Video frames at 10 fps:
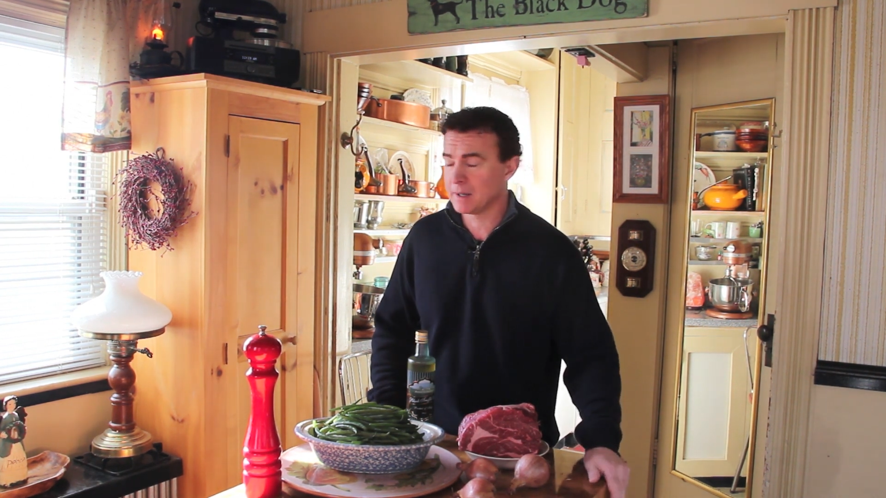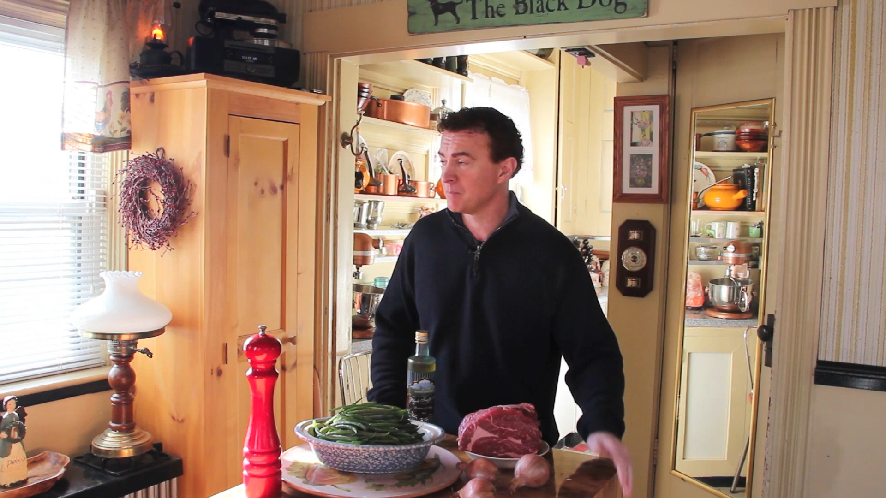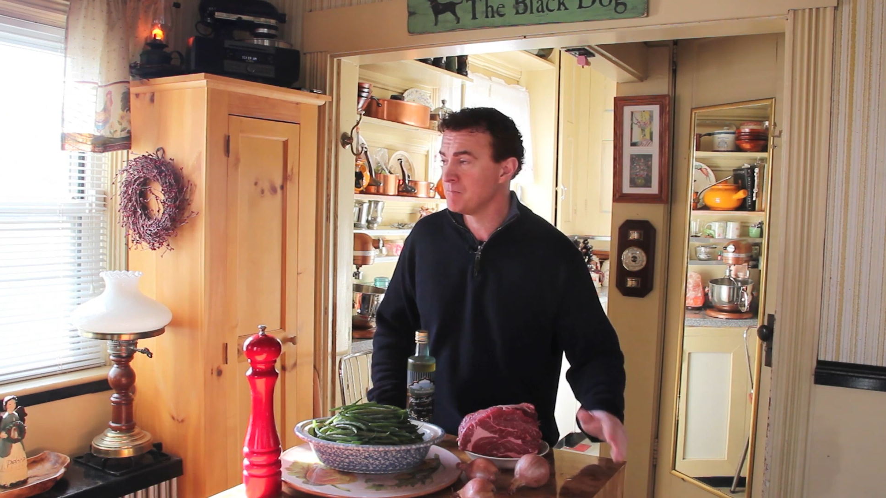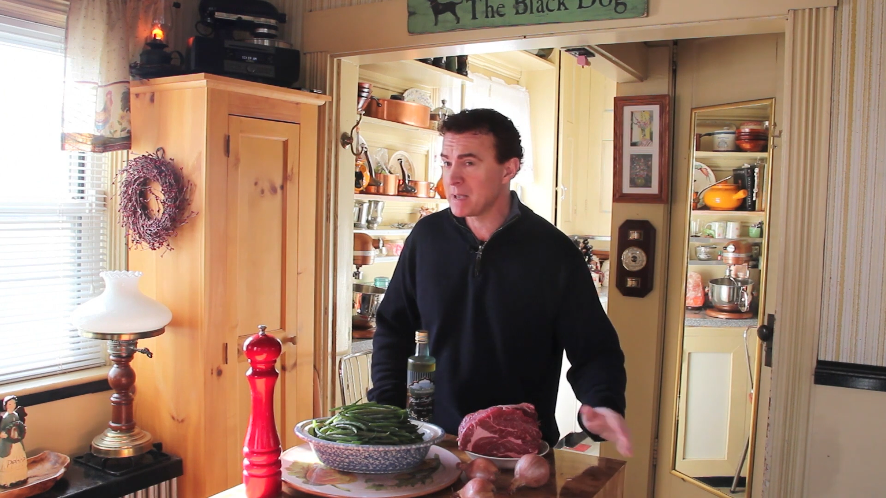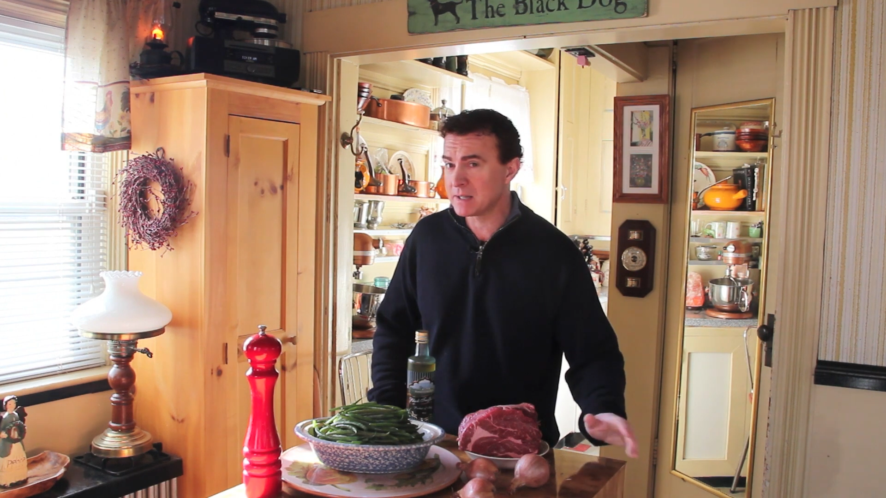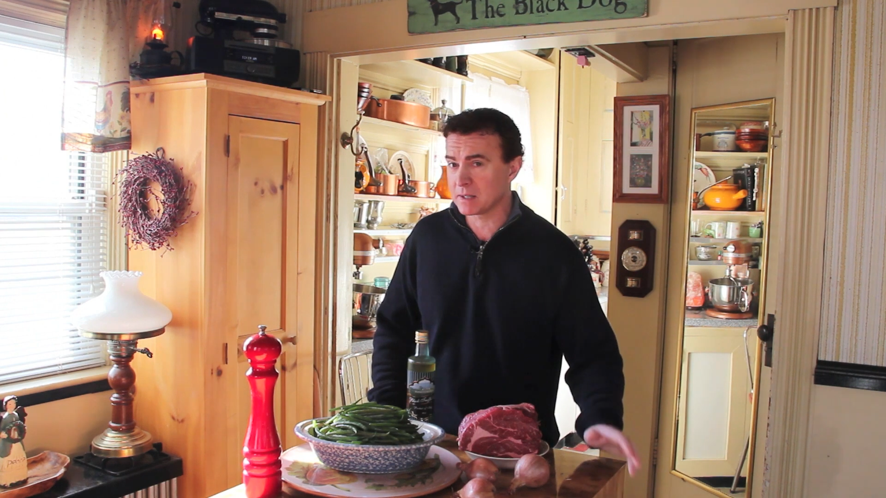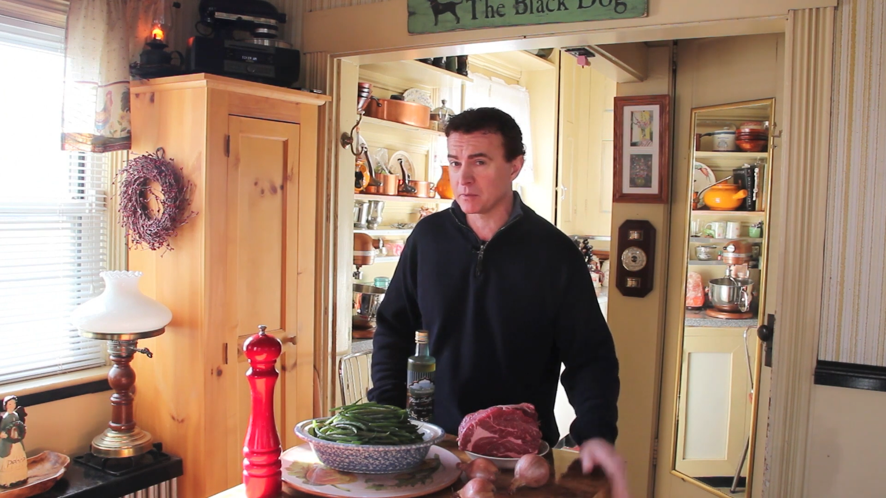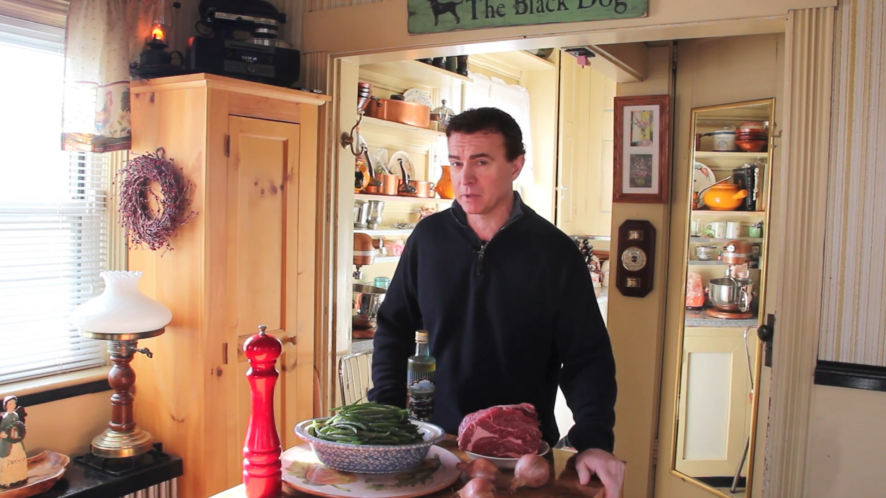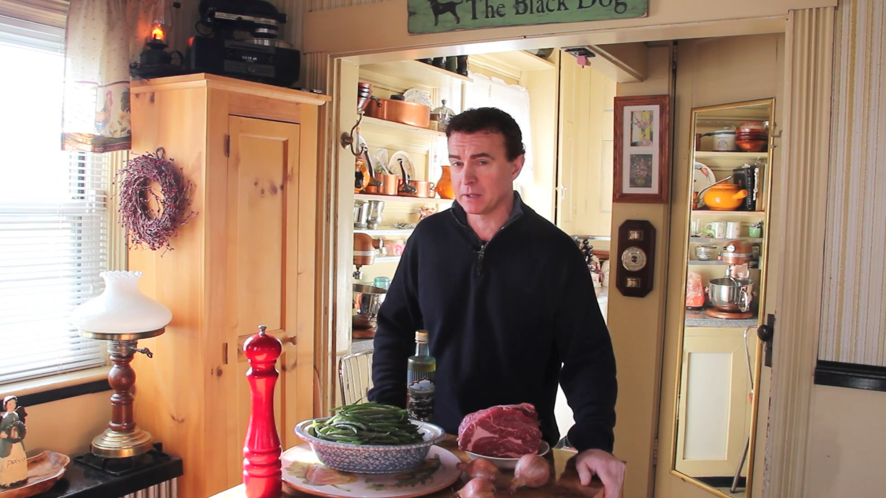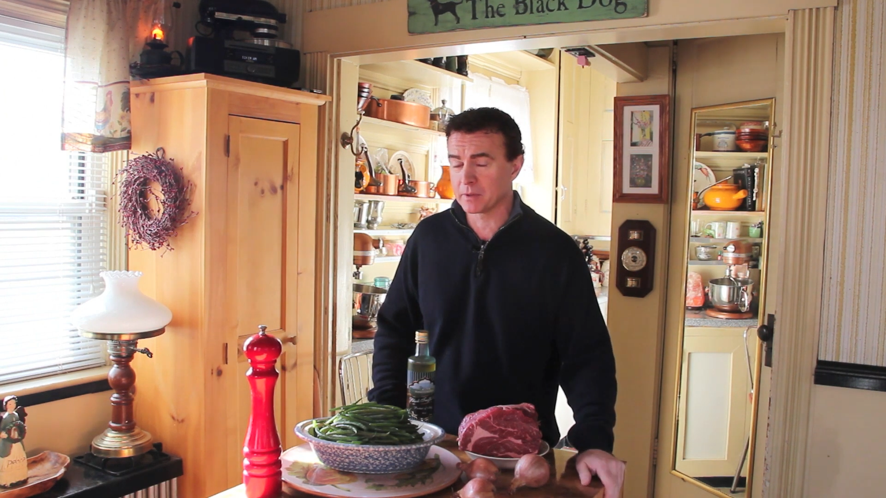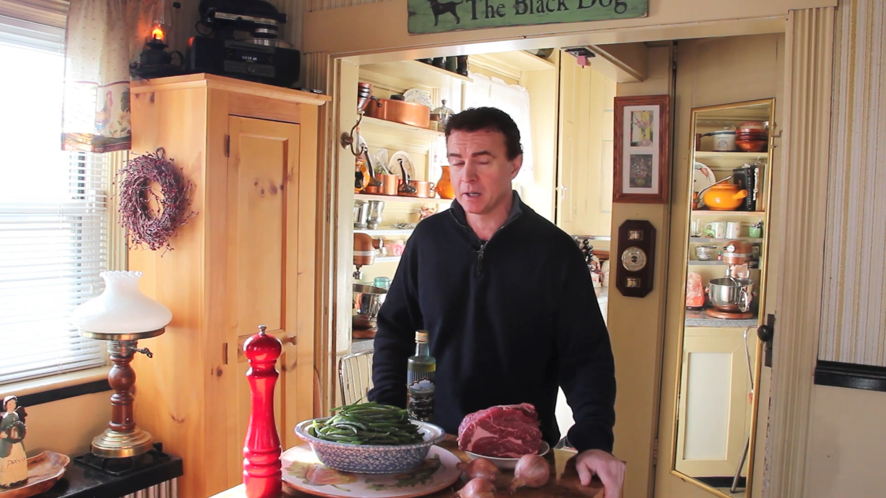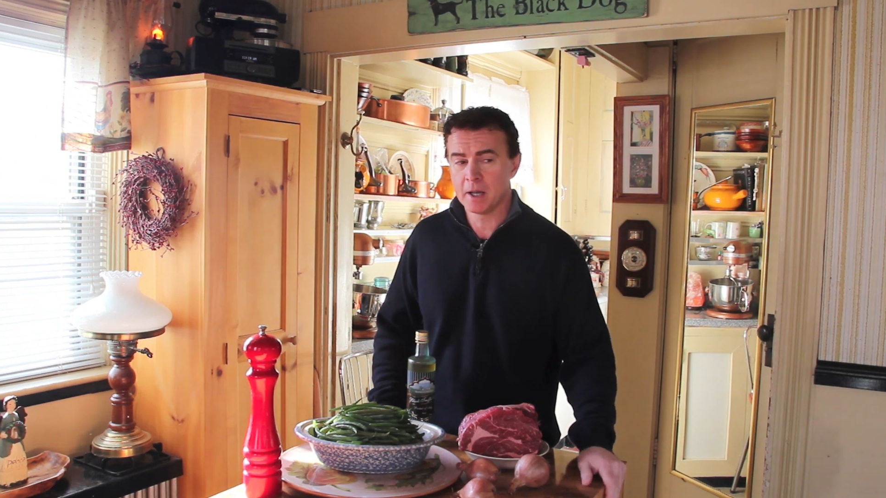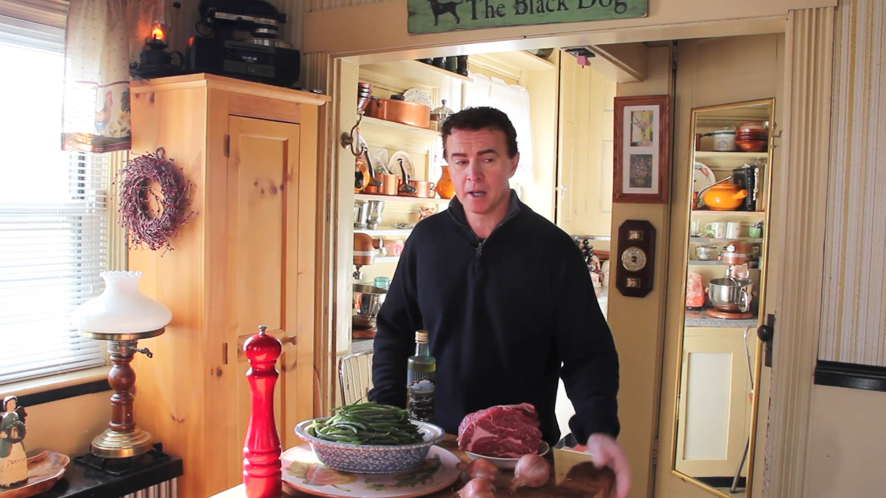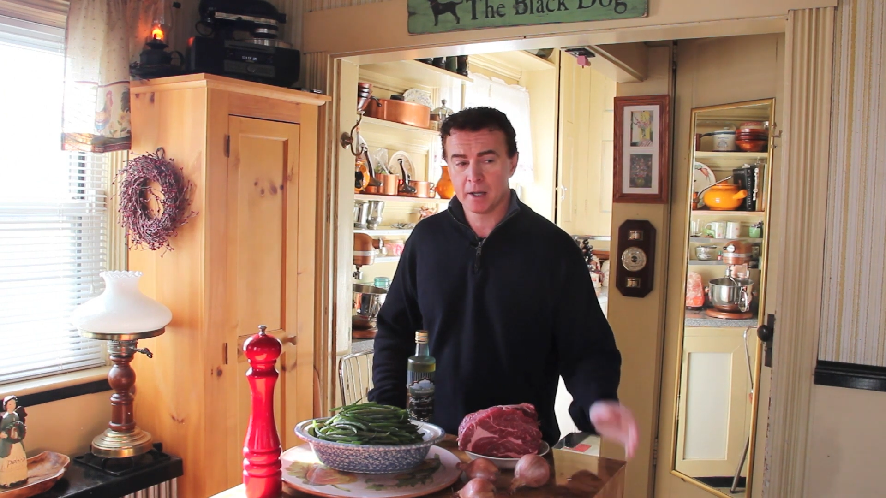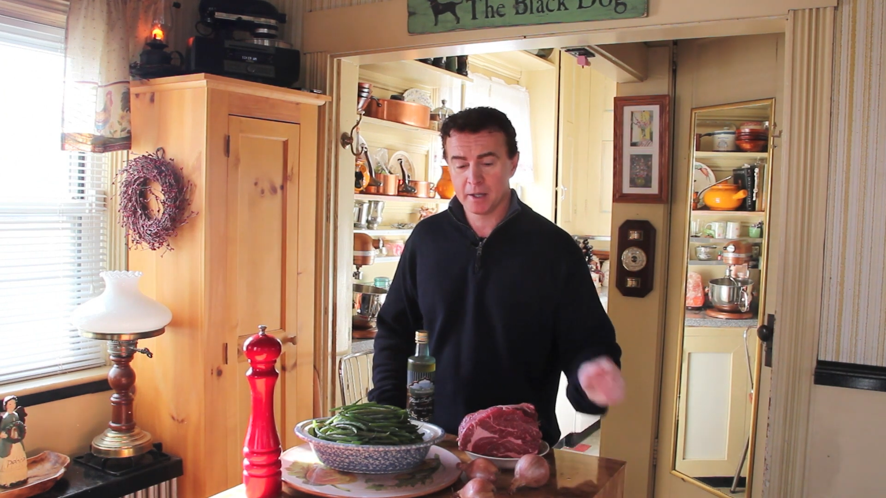Amazing flavor.
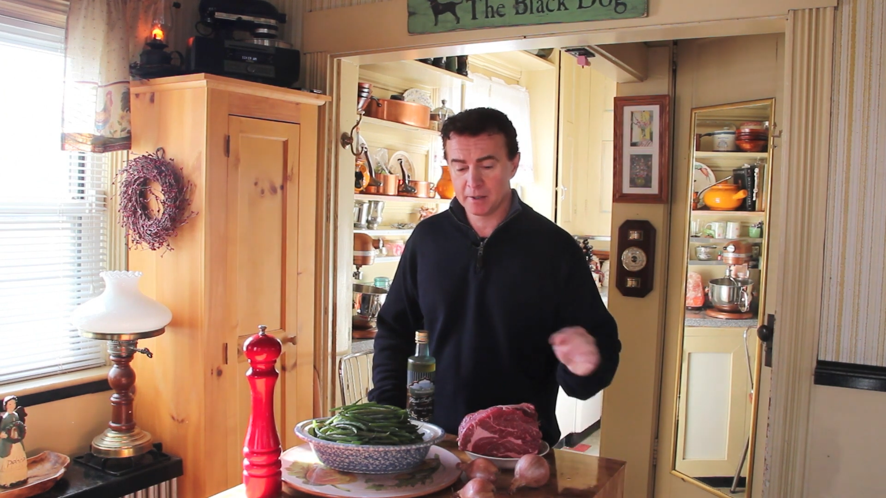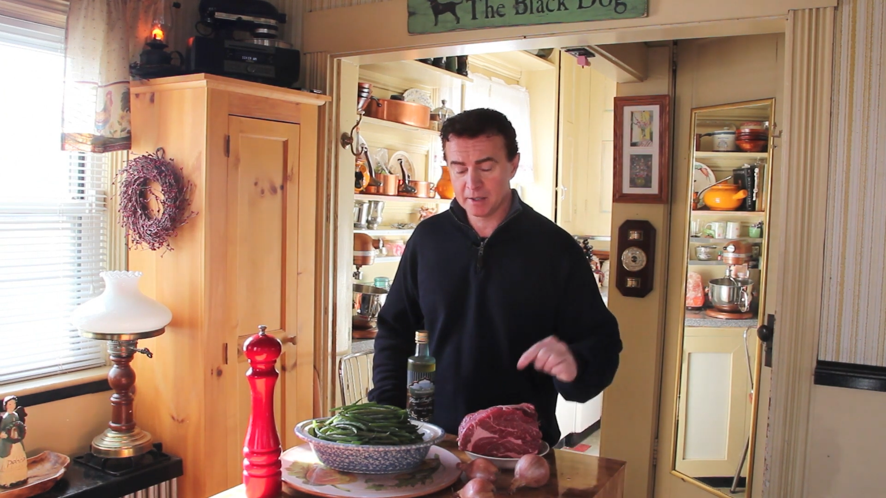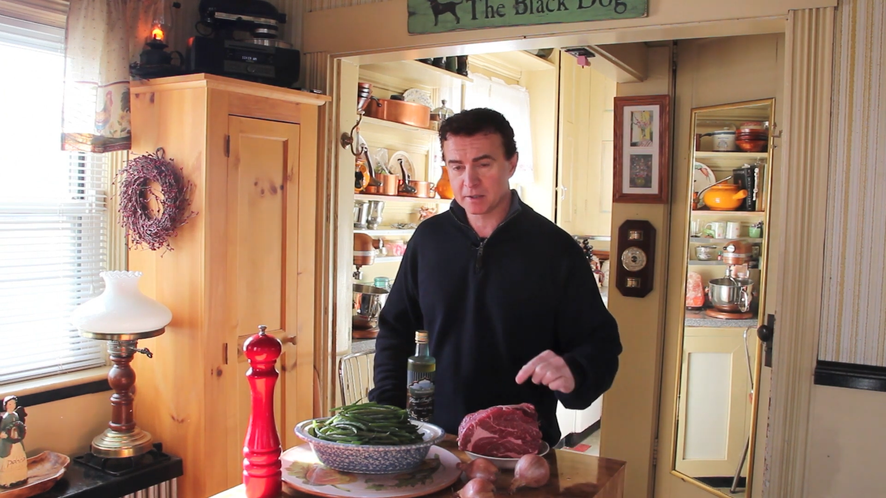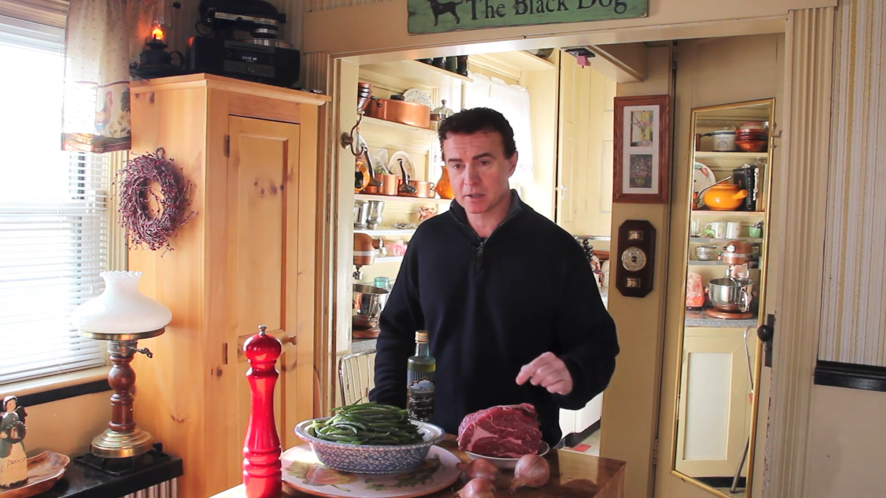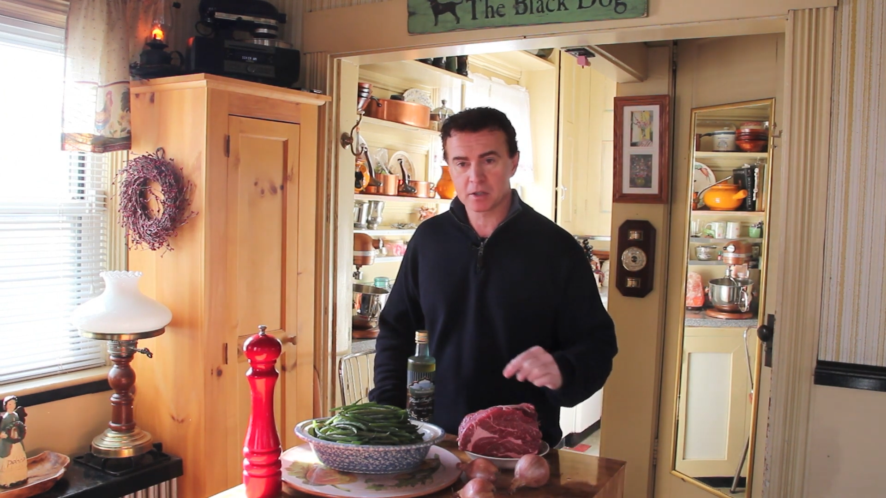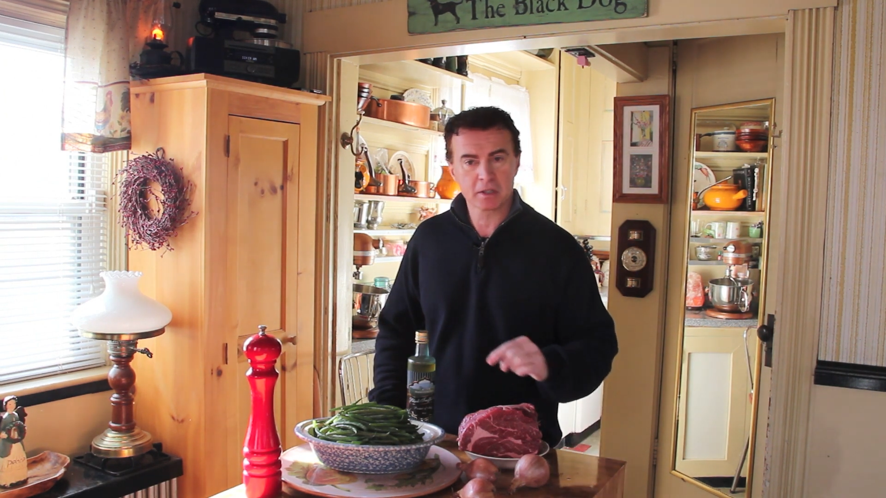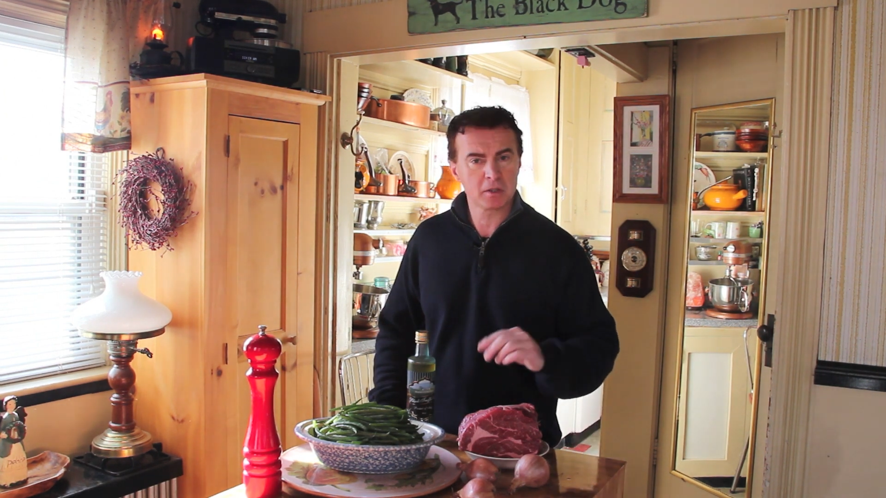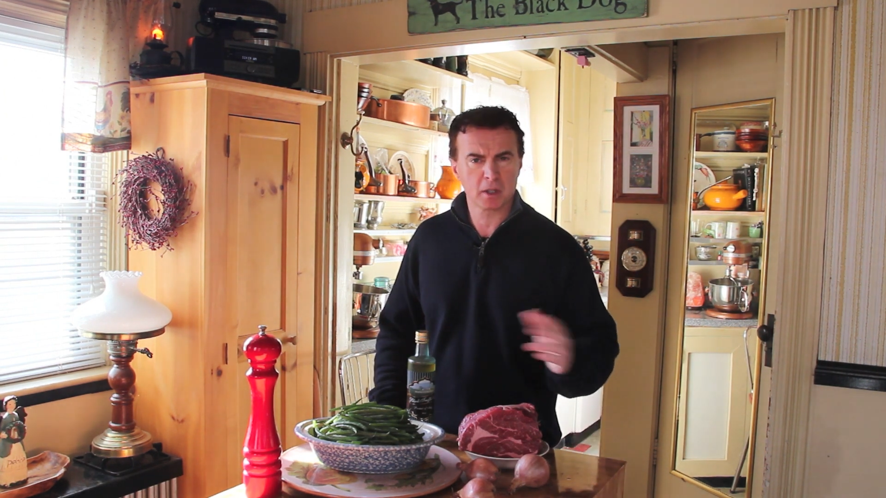In these dishes,